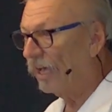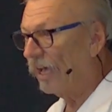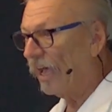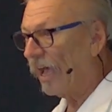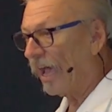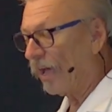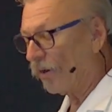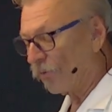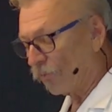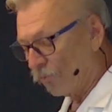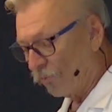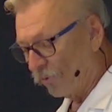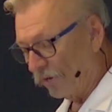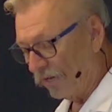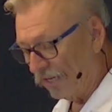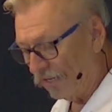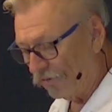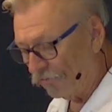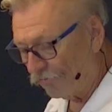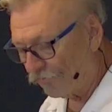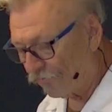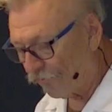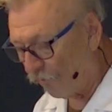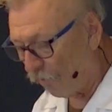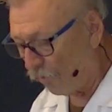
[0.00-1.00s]
and
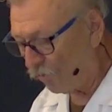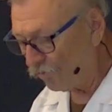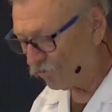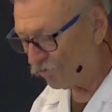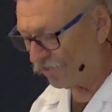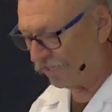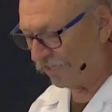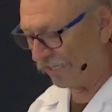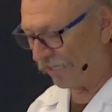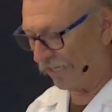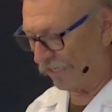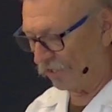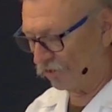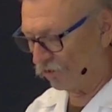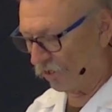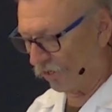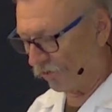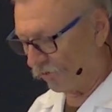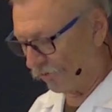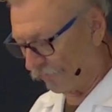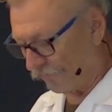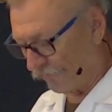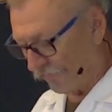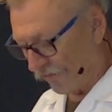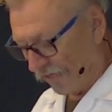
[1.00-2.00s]
reinforcing each
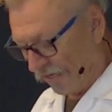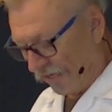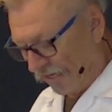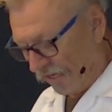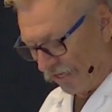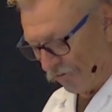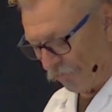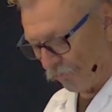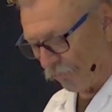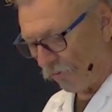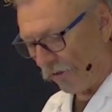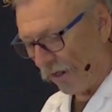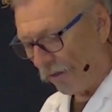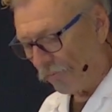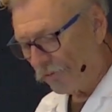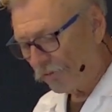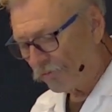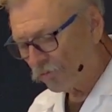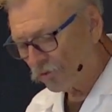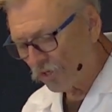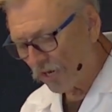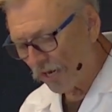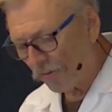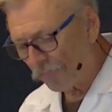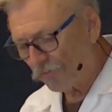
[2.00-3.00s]
other. In
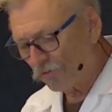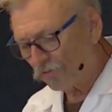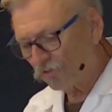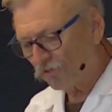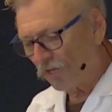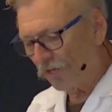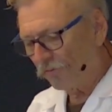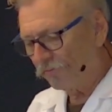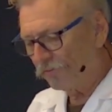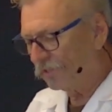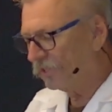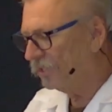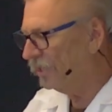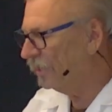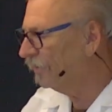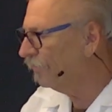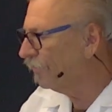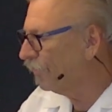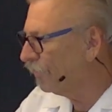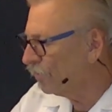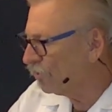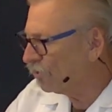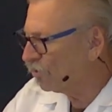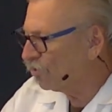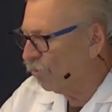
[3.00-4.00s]
Proverbs chapter 17,
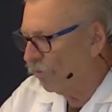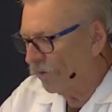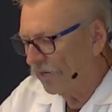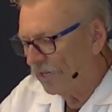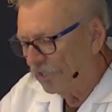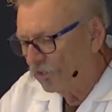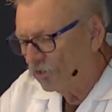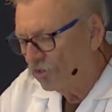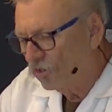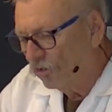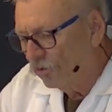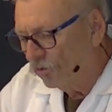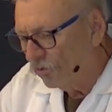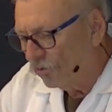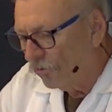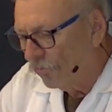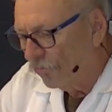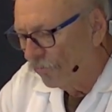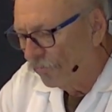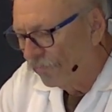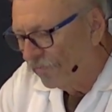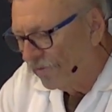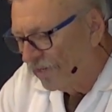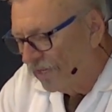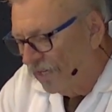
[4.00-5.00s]
verse
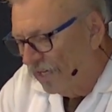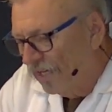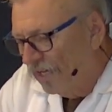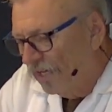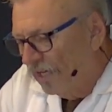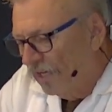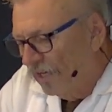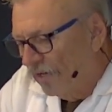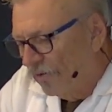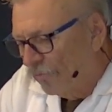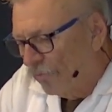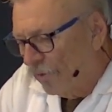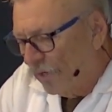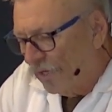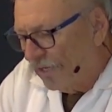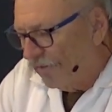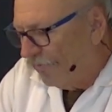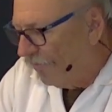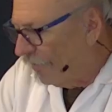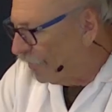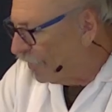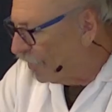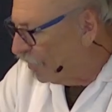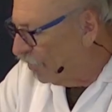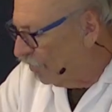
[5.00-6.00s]
22, reading
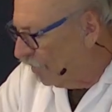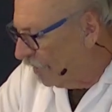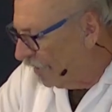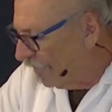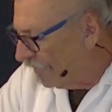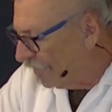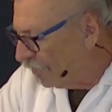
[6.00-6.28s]
from the New Living